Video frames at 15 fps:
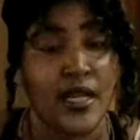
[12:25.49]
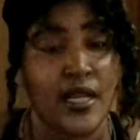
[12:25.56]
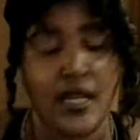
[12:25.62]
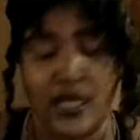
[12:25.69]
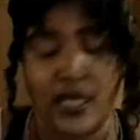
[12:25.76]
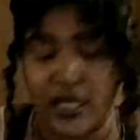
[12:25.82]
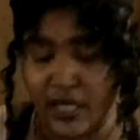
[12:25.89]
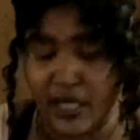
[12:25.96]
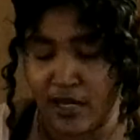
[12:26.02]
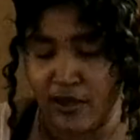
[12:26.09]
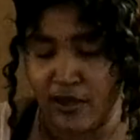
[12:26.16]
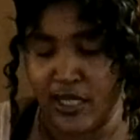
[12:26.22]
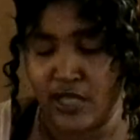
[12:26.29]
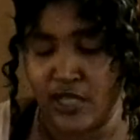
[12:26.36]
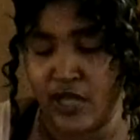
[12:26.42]
And they're
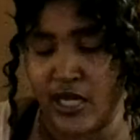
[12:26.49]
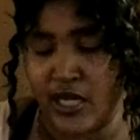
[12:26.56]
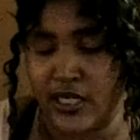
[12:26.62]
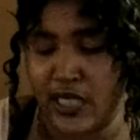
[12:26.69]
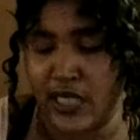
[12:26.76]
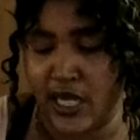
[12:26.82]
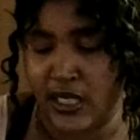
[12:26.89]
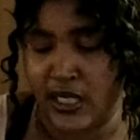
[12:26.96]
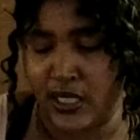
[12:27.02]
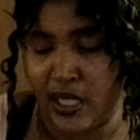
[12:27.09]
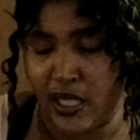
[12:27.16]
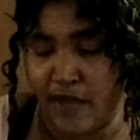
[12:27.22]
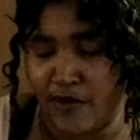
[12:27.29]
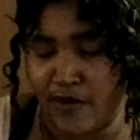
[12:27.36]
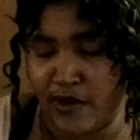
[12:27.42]
literally trying to take
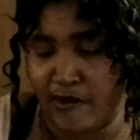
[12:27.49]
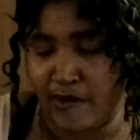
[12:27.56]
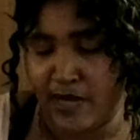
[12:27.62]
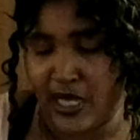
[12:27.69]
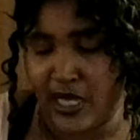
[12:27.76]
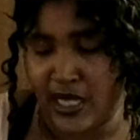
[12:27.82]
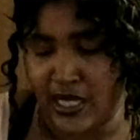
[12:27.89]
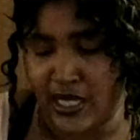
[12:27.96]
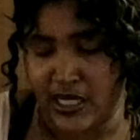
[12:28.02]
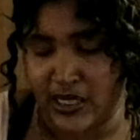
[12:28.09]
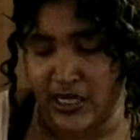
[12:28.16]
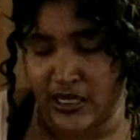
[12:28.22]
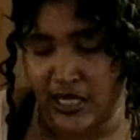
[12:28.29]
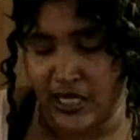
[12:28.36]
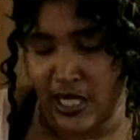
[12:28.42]
loving
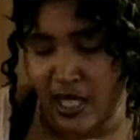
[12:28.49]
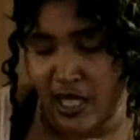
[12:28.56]
beings